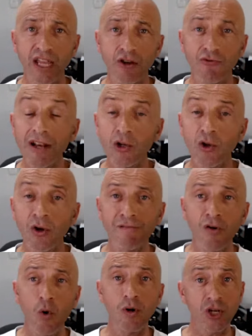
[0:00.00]
that you're really looking
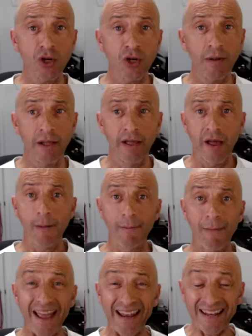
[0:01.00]
forward to.
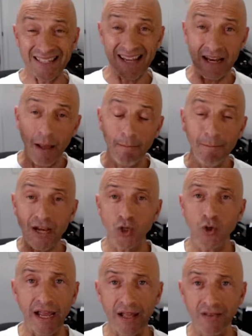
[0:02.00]
And as I said, make
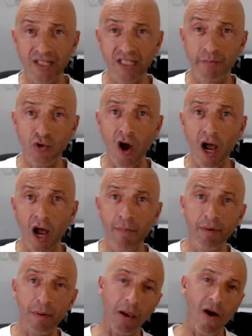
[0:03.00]
sure you hit the
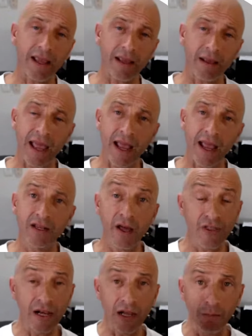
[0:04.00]
subscribe, like, and
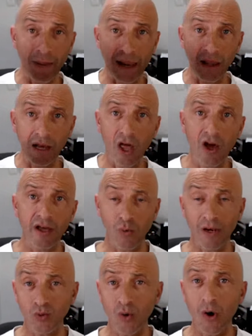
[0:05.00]
the little bell alert as
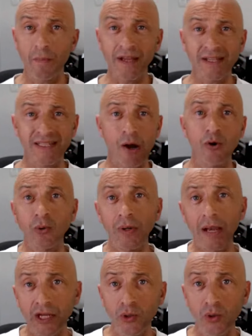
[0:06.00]
well, because that will
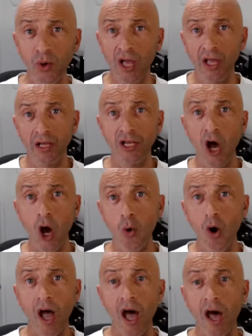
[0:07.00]
let you
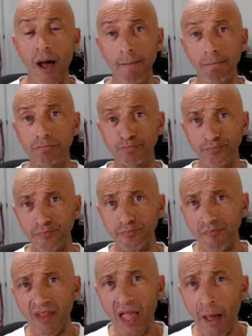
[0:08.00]
know
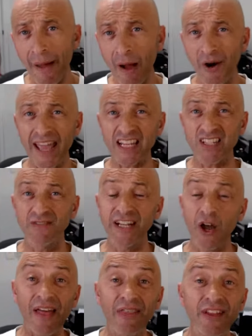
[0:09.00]
about my next
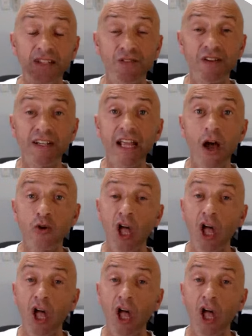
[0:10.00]
video. And the next video